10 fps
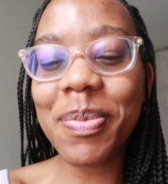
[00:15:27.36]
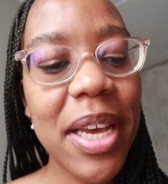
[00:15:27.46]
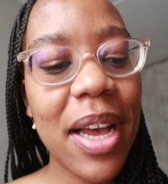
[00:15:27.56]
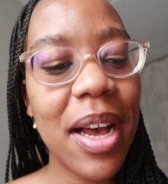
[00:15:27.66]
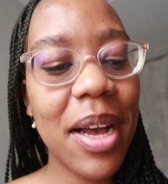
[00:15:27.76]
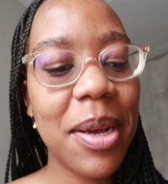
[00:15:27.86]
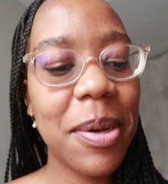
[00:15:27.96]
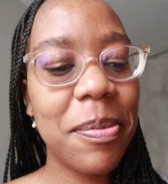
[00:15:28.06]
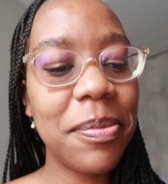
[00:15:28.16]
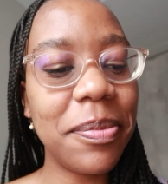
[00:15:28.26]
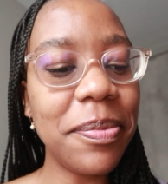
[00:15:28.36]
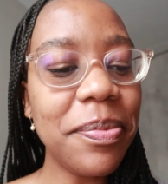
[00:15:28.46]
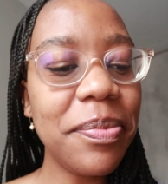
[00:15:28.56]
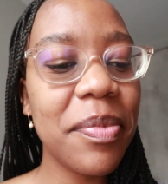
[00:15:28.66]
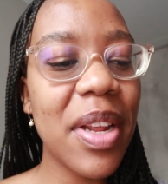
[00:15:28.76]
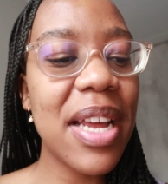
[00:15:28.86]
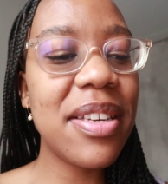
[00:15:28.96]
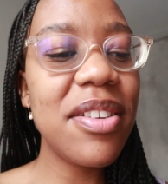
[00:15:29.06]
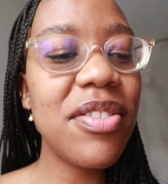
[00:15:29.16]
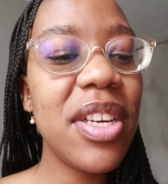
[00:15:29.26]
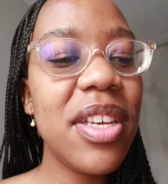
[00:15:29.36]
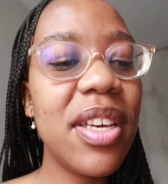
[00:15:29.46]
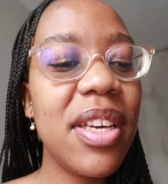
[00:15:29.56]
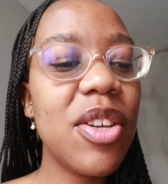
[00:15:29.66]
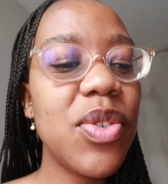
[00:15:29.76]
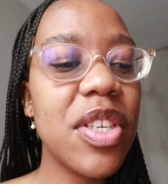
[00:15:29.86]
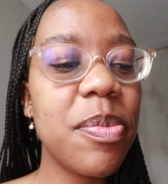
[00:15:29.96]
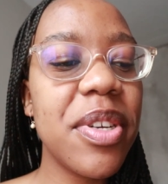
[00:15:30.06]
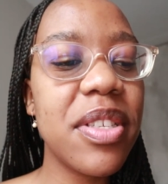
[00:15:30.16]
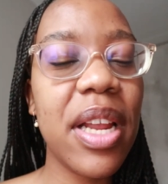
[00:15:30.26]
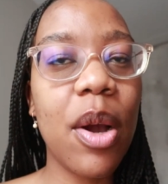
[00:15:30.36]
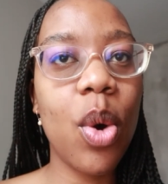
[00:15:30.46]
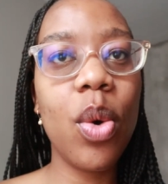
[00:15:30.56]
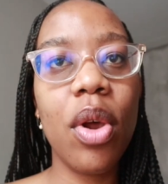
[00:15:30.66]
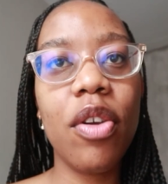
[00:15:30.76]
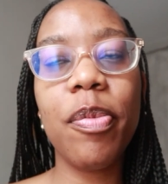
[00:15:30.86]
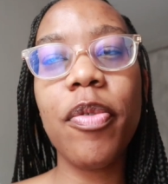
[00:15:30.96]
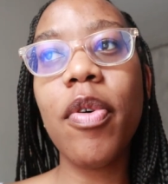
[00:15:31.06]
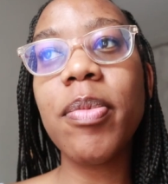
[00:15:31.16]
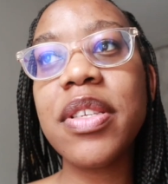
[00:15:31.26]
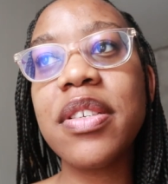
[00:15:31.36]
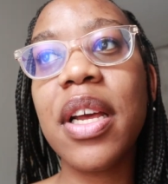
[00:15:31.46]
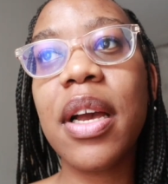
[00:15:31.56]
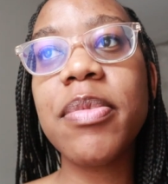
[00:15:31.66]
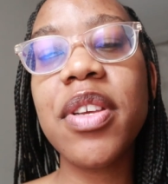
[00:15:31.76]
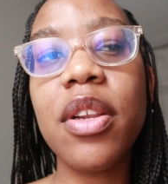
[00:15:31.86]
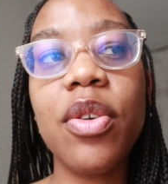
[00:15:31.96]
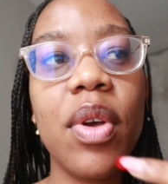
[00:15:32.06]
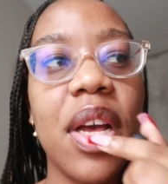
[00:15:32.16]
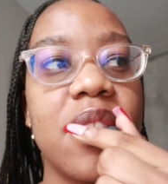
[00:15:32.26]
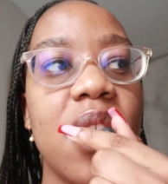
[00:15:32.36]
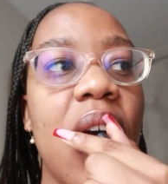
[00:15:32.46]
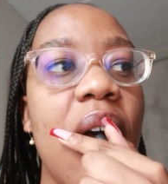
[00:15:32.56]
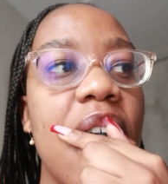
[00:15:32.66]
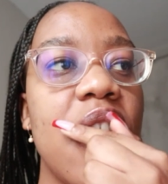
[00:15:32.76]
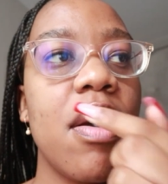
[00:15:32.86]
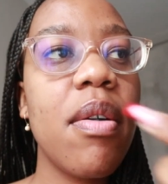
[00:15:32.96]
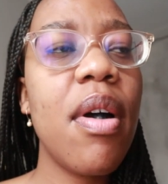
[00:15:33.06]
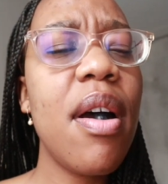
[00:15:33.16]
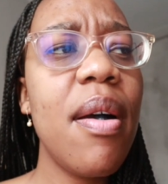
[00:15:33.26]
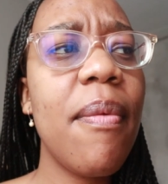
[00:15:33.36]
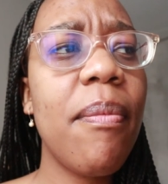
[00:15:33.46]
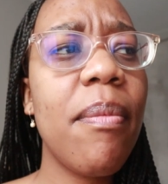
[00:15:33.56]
Yeah, I didn't really get to experience like a whole lot of performances, like I'm telling you guys. Huh?